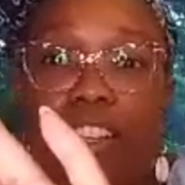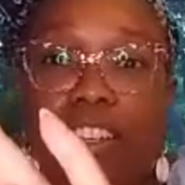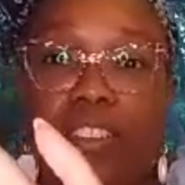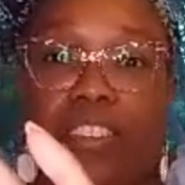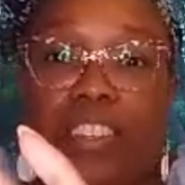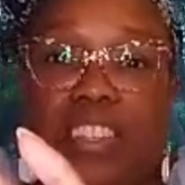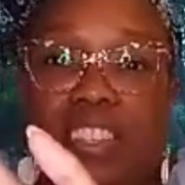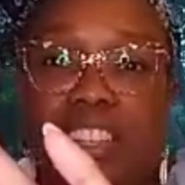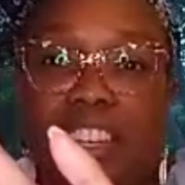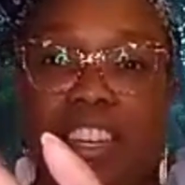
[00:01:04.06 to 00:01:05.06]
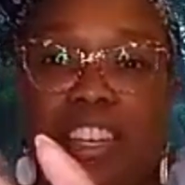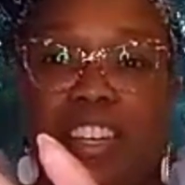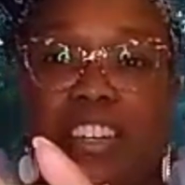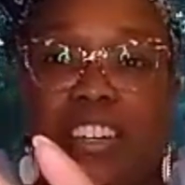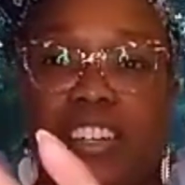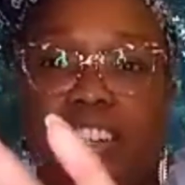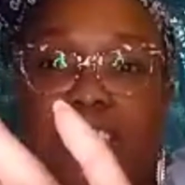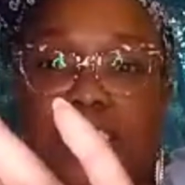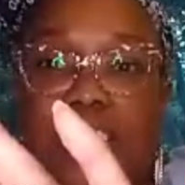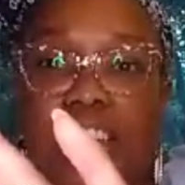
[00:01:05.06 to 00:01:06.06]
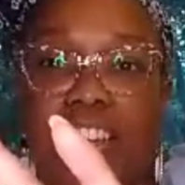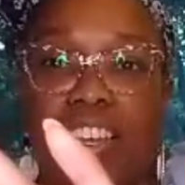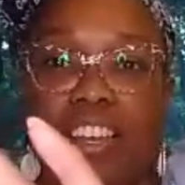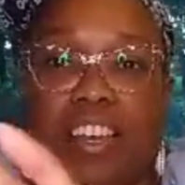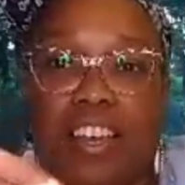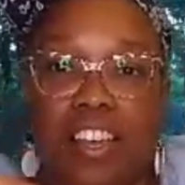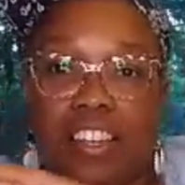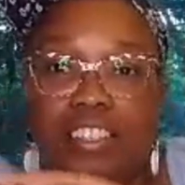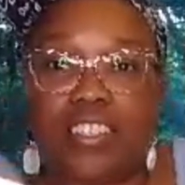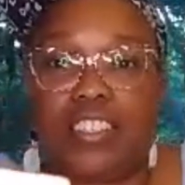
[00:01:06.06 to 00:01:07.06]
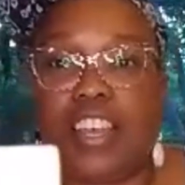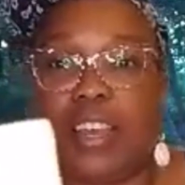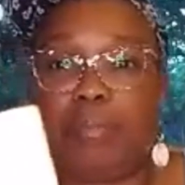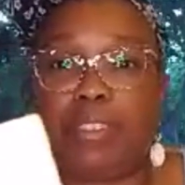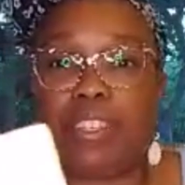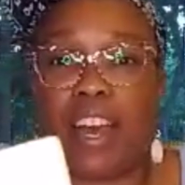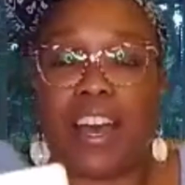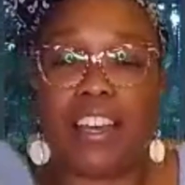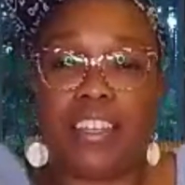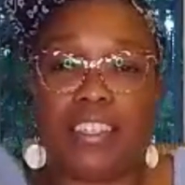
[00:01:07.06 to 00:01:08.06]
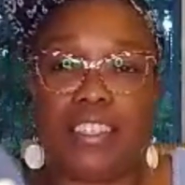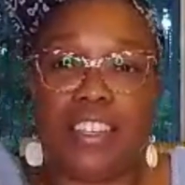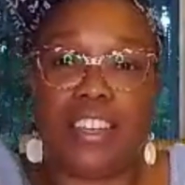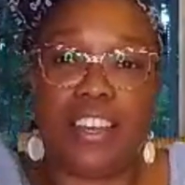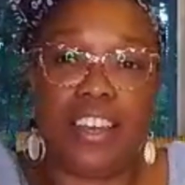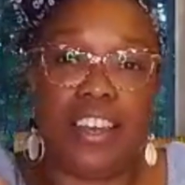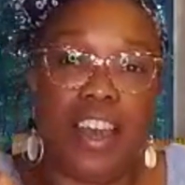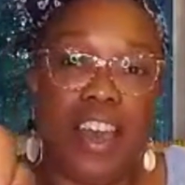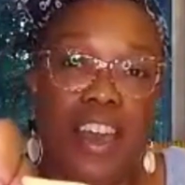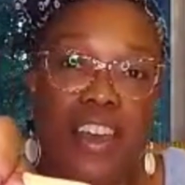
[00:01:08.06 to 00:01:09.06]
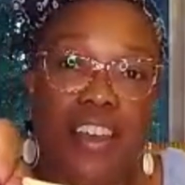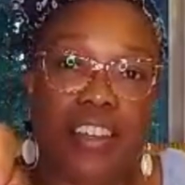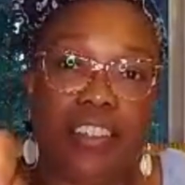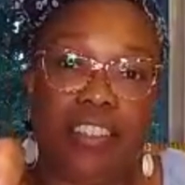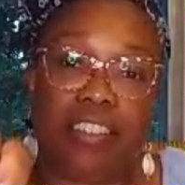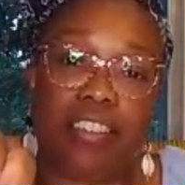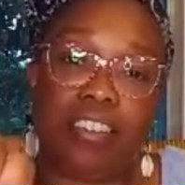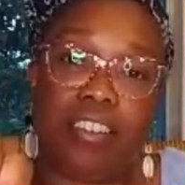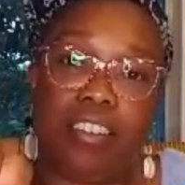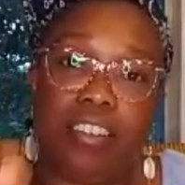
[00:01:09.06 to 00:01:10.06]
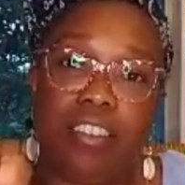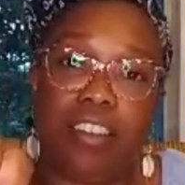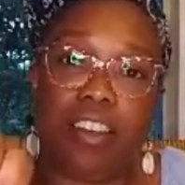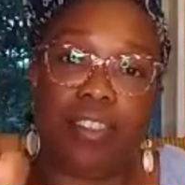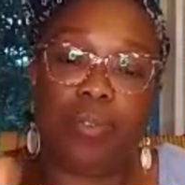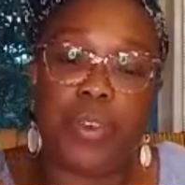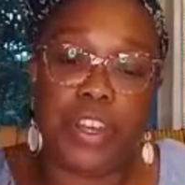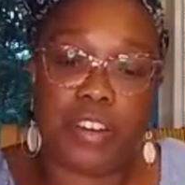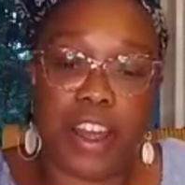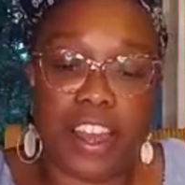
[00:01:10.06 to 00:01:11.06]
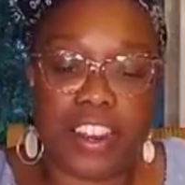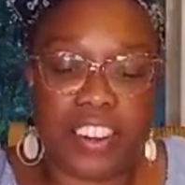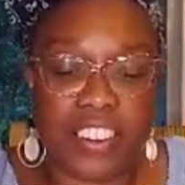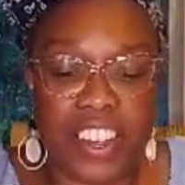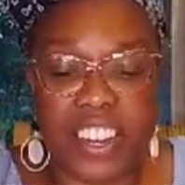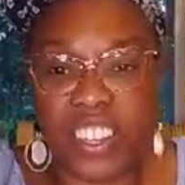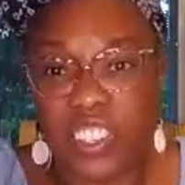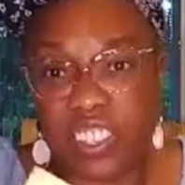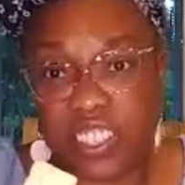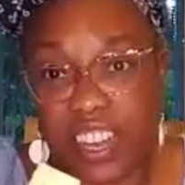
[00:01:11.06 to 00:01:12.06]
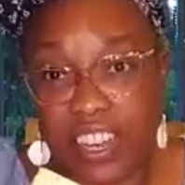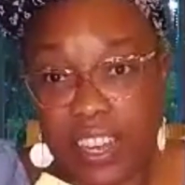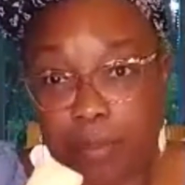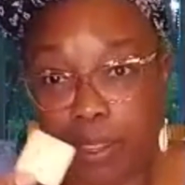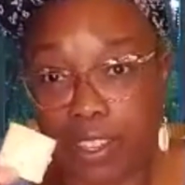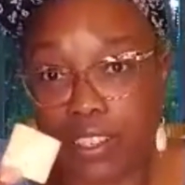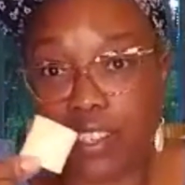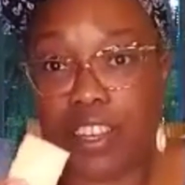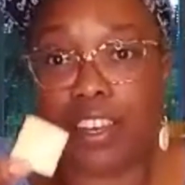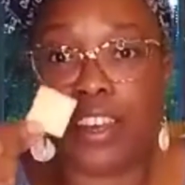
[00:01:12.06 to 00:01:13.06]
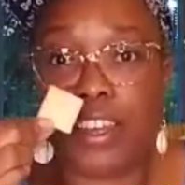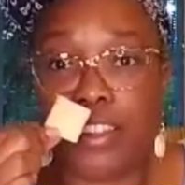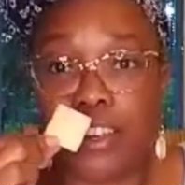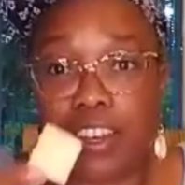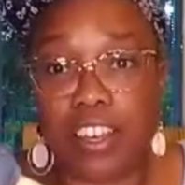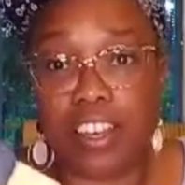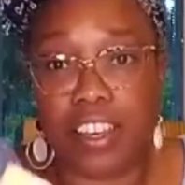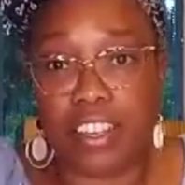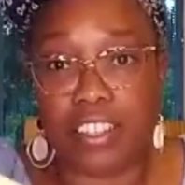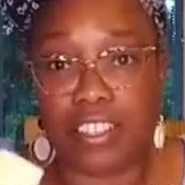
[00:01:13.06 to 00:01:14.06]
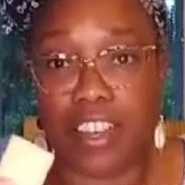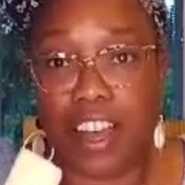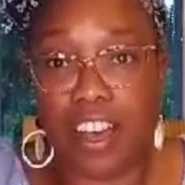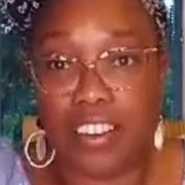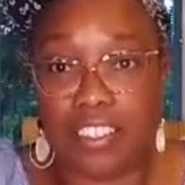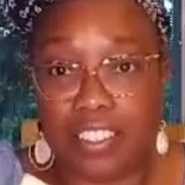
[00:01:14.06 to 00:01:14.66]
you can see here, it's the same size as the other wheat cracker, and it looks like it, but let's see. The key is, how does it